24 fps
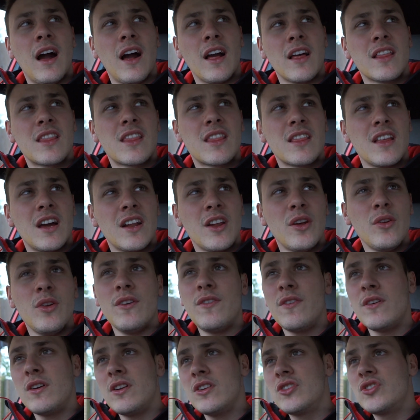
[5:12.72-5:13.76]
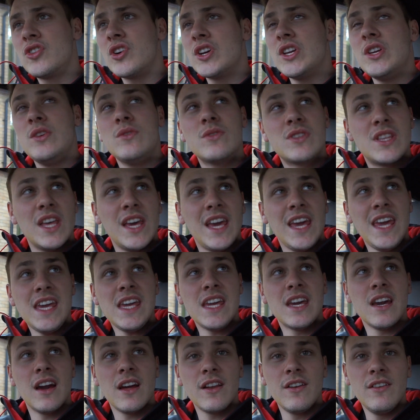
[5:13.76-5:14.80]
I don't know if I'm going to try use the
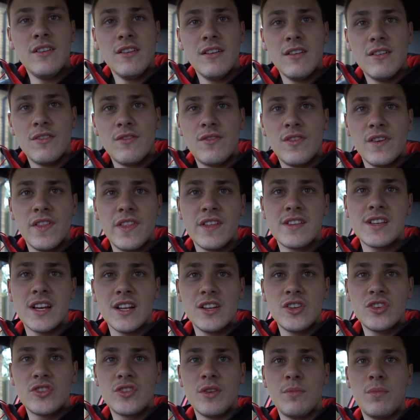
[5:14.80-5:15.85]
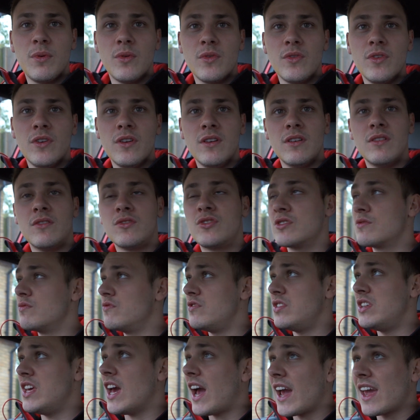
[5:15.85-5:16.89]
heat gun for the sun strip or not, or just
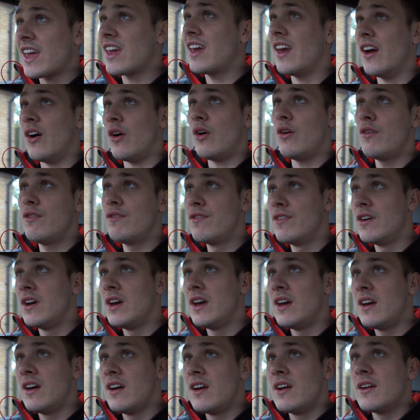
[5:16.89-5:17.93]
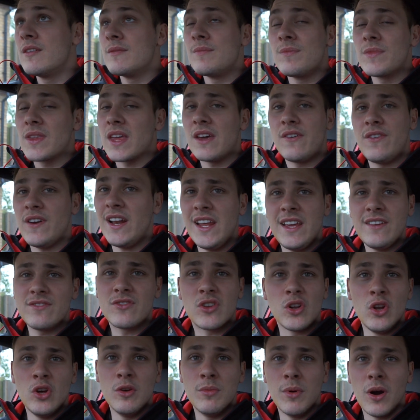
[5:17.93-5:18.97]
yank it off. If it leaves
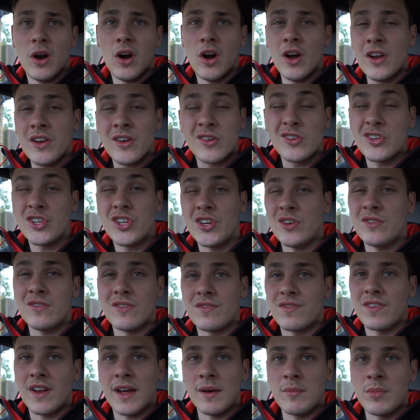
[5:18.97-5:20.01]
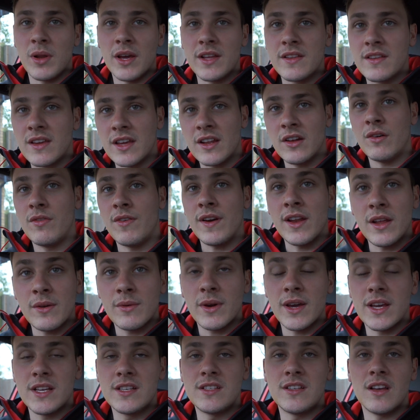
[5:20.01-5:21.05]
glue behind, I'll just use a flat blade to get it off
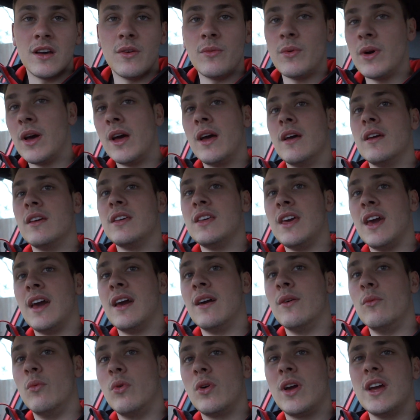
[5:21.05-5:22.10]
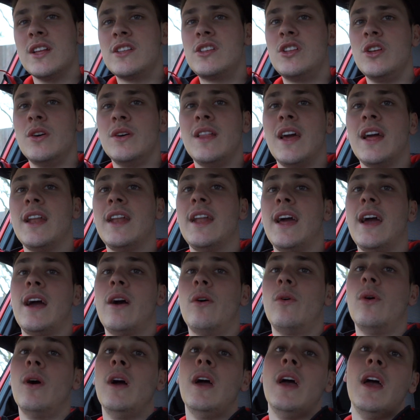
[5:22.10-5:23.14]
anyway. So yeah, we'll get to doing that
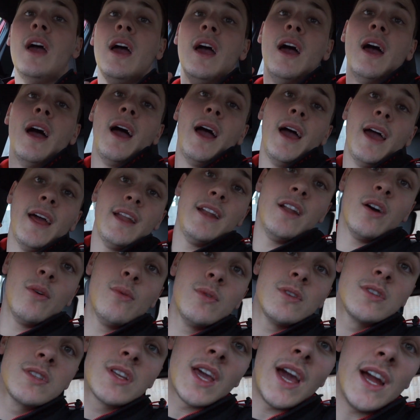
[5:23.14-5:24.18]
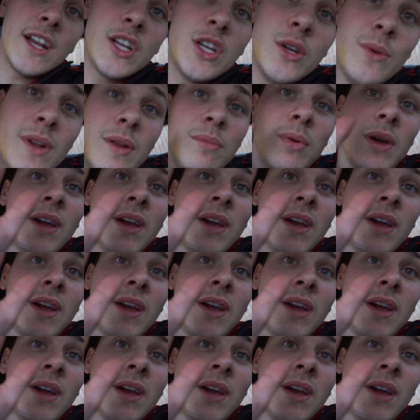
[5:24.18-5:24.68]
now, and I will catch you in a